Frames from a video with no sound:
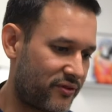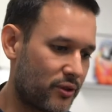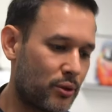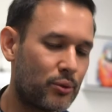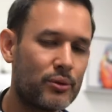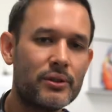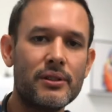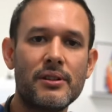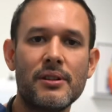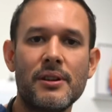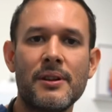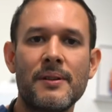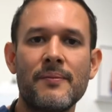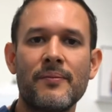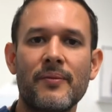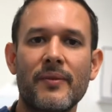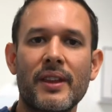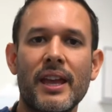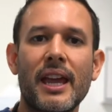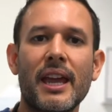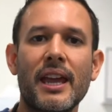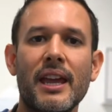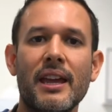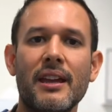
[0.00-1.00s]
fluid
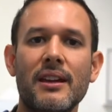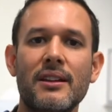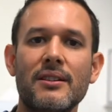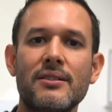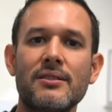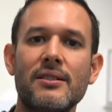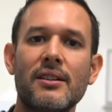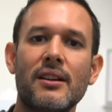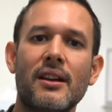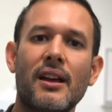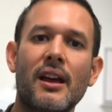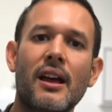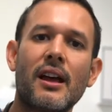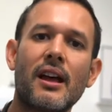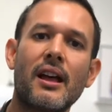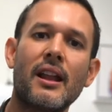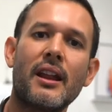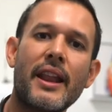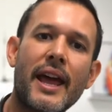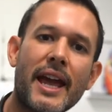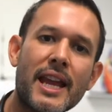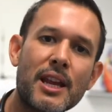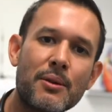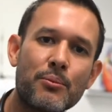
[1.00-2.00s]
and
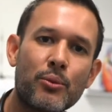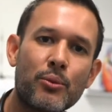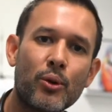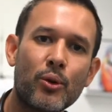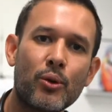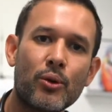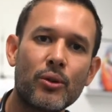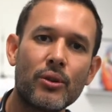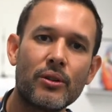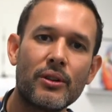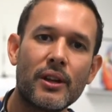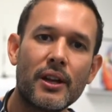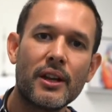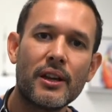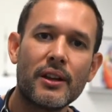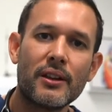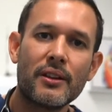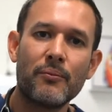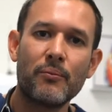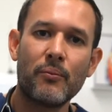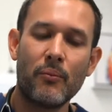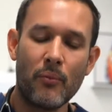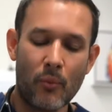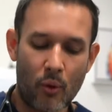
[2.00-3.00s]
enable
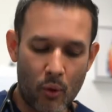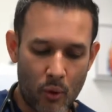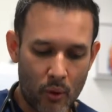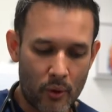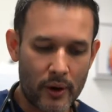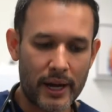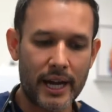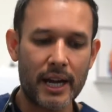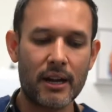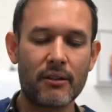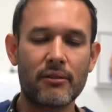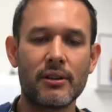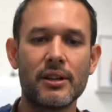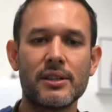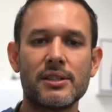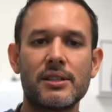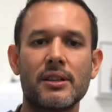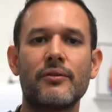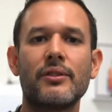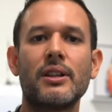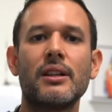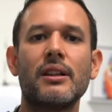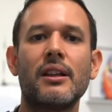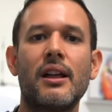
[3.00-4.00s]
more areas
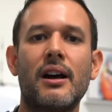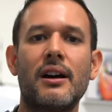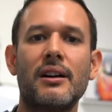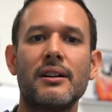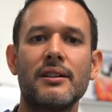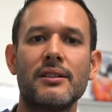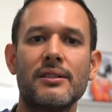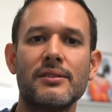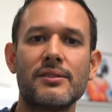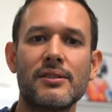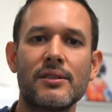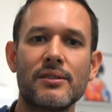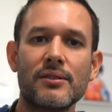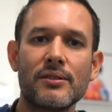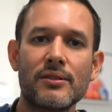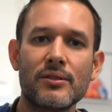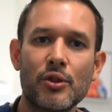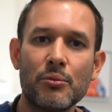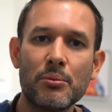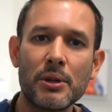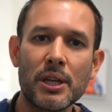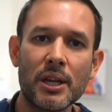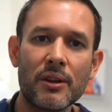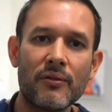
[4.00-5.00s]
of the lungs
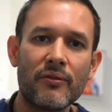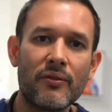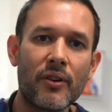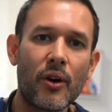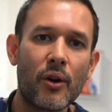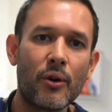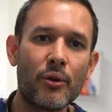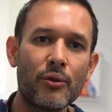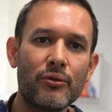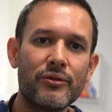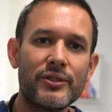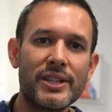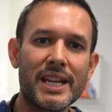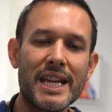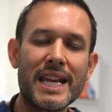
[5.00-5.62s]
to be involved